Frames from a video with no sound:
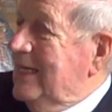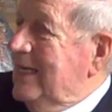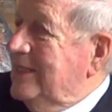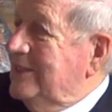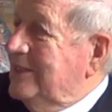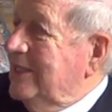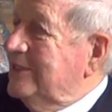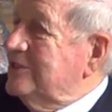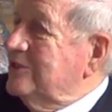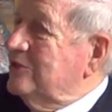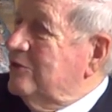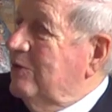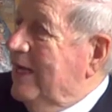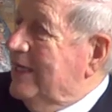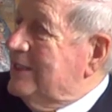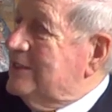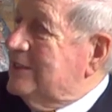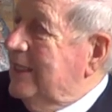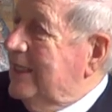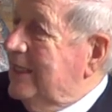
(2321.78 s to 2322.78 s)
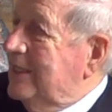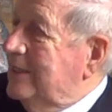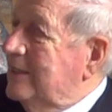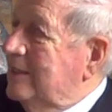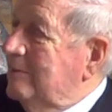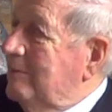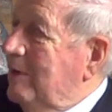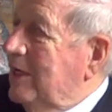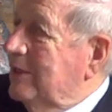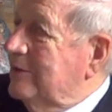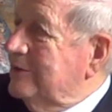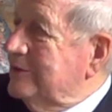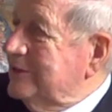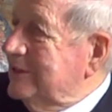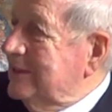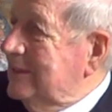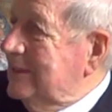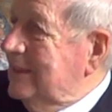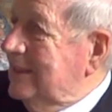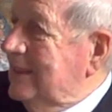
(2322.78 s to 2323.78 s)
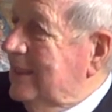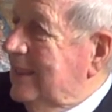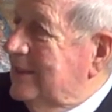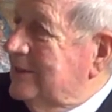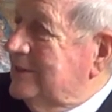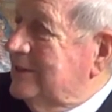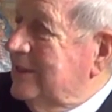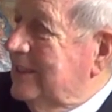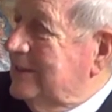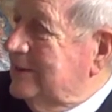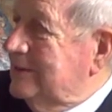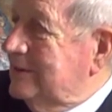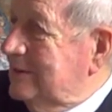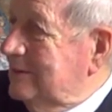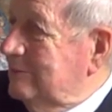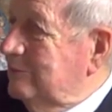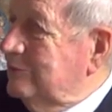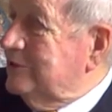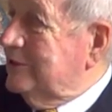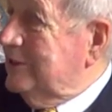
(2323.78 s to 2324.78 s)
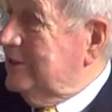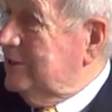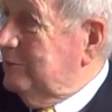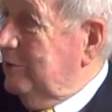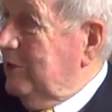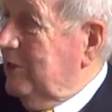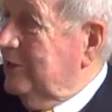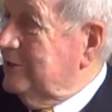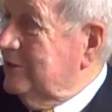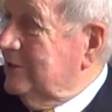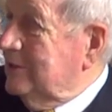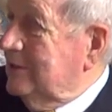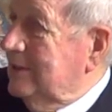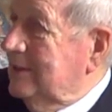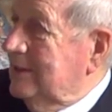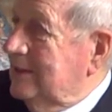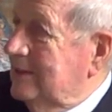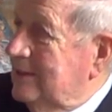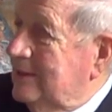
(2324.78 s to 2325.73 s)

it doesn't translate into democracy, mm-hmm. as, as was the experience in, in,